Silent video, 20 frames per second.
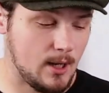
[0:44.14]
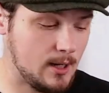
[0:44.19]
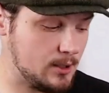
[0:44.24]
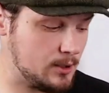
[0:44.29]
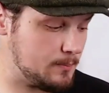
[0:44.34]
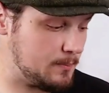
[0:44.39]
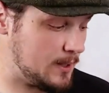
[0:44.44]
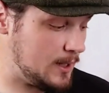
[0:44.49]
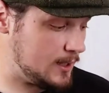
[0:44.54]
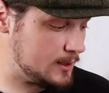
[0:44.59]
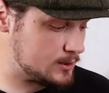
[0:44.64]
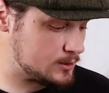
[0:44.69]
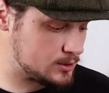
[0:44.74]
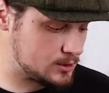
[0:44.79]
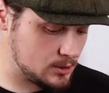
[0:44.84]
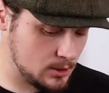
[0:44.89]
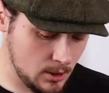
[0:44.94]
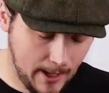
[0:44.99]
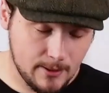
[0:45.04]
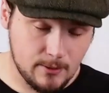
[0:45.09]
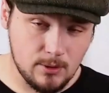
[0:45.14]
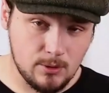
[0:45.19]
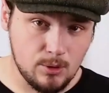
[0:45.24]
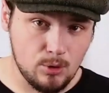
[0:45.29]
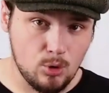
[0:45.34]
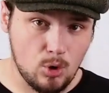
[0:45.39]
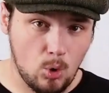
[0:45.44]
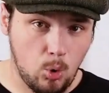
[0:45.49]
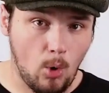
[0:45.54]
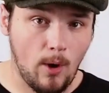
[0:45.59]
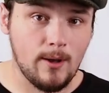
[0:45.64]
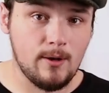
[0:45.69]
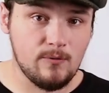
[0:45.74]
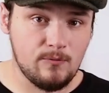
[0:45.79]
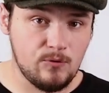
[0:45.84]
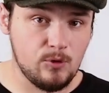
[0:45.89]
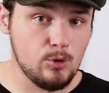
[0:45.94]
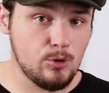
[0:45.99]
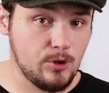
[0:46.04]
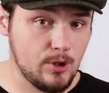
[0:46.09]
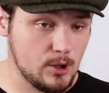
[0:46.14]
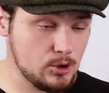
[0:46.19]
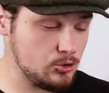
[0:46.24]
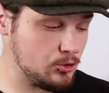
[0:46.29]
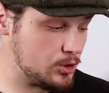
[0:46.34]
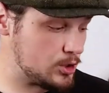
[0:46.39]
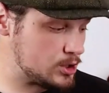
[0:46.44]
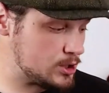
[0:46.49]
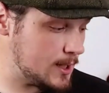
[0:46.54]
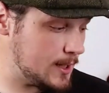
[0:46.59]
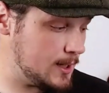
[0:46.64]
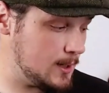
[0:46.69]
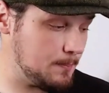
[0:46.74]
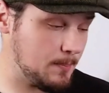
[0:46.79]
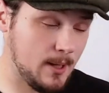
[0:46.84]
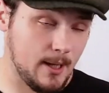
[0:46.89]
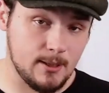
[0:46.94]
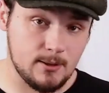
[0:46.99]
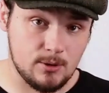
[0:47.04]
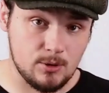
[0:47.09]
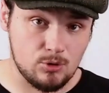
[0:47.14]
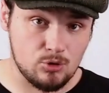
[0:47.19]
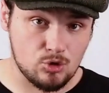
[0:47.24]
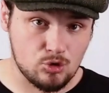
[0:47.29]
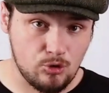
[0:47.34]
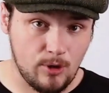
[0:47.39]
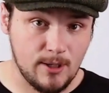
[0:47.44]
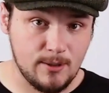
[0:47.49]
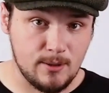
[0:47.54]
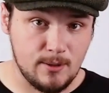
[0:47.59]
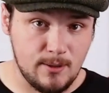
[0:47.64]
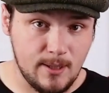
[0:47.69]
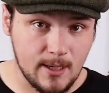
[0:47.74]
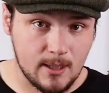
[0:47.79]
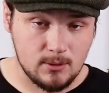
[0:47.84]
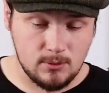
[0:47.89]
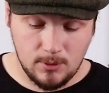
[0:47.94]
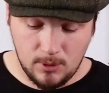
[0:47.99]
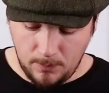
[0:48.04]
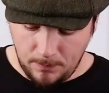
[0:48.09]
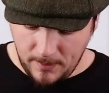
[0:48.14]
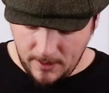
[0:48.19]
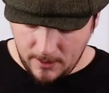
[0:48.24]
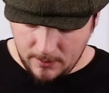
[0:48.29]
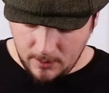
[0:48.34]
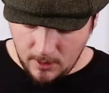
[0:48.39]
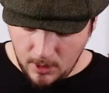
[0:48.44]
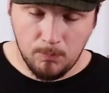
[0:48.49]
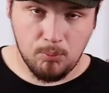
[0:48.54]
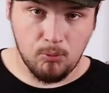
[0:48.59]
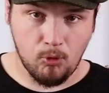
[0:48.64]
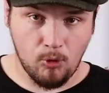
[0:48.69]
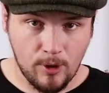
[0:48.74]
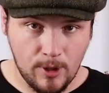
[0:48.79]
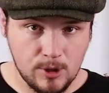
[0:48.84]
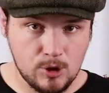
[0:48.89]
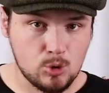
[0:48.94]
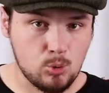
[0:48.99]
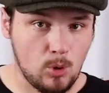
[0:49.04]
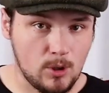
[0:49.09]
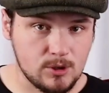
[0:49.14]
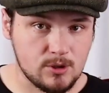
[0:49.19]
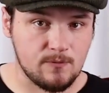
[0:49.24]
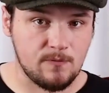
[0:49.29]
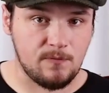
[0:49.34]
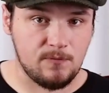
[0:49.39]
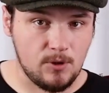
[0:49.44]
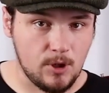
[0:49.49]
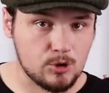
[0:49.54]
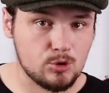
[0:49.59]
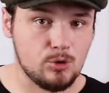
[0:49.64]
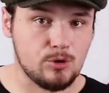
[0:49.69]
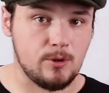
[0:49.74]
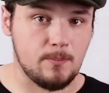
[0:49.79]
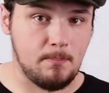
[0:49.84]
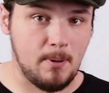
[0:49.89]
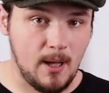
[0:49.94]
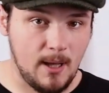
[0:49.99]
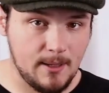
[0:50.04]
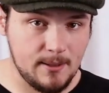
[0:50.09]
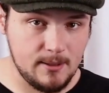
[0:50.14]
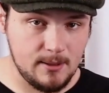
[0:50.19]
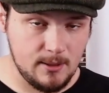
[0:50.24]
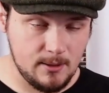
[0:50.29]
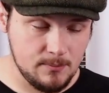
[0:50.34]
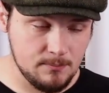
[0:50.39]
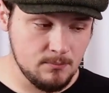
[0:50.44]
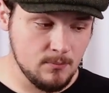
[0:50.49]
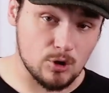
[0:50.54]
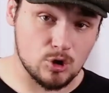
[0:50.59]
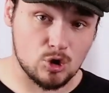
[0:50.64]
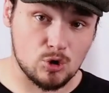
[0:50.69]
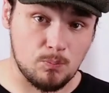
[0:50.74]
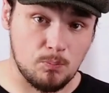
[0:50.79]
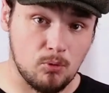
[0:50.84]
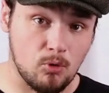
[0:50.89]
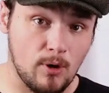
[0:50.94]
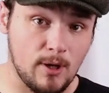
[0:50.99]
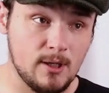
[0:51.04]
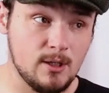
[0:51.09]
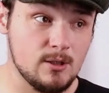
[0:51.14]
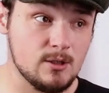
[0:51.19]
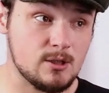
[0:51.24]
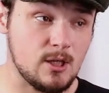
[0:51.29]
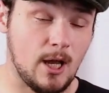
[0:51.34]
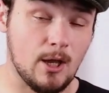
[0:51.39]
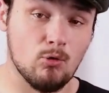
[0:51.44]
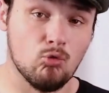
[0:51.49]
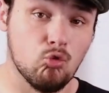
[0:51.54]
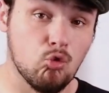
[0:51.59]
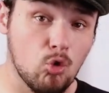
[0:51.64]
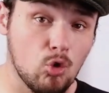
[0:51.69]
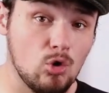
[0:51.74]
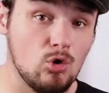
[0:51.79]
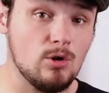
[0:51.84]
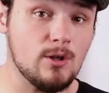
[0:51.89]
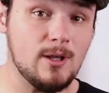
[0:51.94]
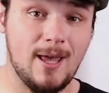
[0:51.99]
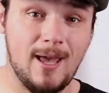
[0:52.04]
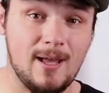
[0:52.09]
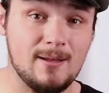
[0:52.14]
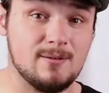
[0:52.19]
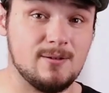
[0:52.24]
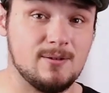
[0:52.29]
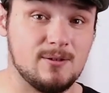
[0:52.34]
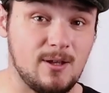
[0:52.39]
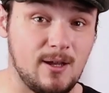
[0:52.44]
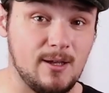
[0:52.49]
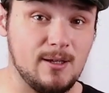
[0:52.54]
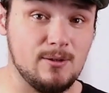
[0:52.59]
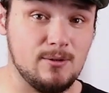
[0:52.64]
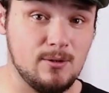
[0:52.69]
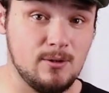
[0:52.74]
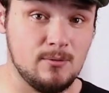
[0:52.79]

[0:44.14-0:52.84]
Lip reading: out of the box. Had to do quite a few things for the setup. I had to straighten the neck a little bit. The bridge wasn't flush with the body. The springs, I really had to tighten